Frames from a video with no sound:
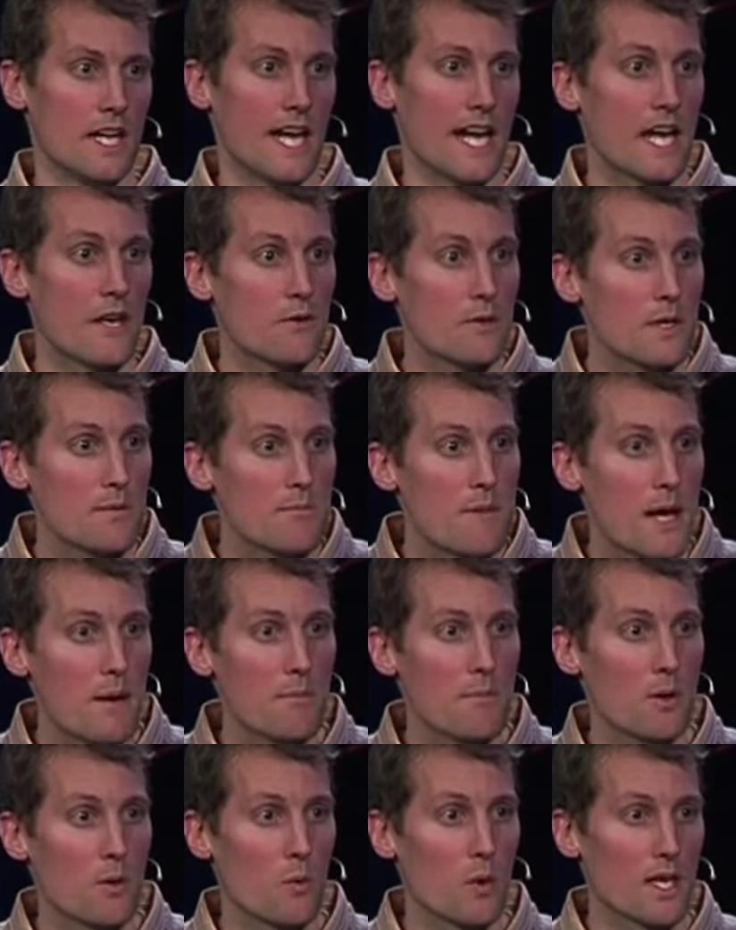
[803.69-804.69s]
And
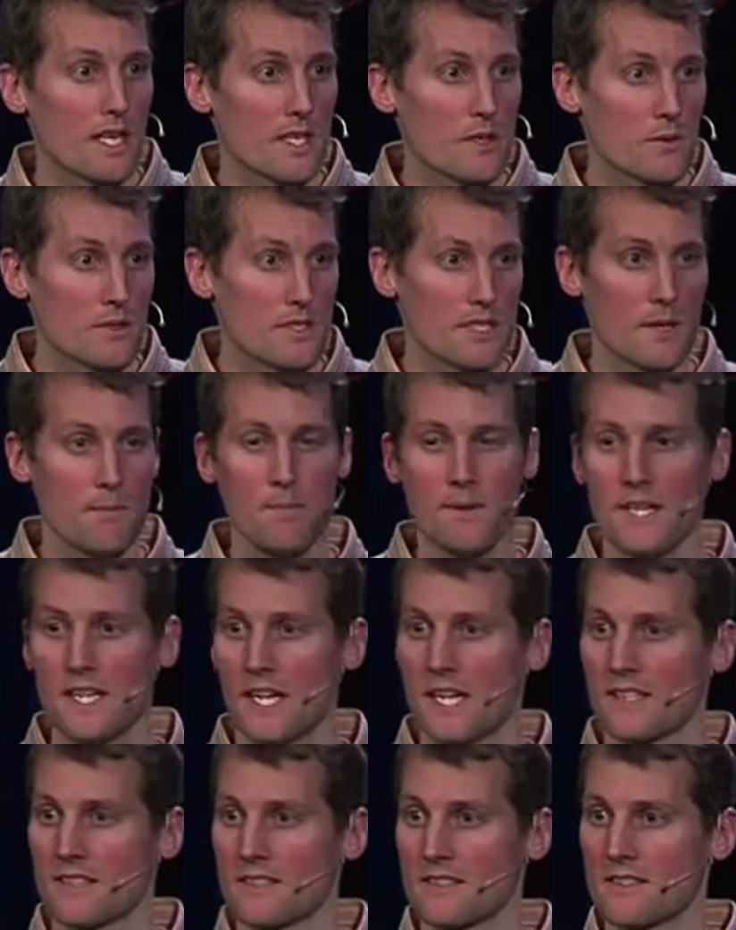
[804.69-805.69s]
remember what he was up
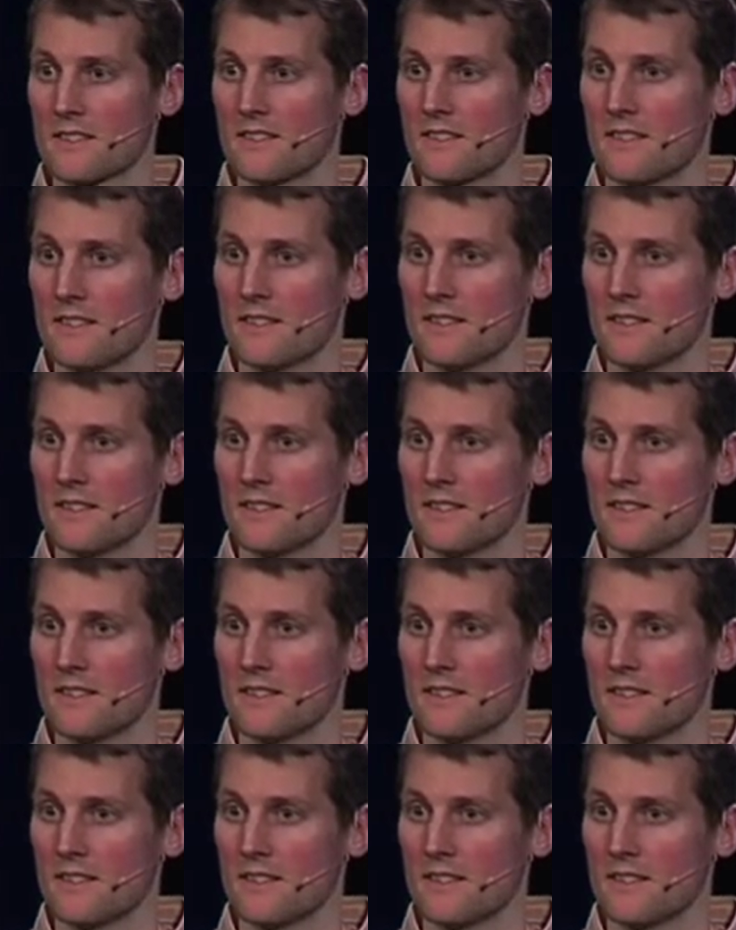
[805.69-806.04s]
against.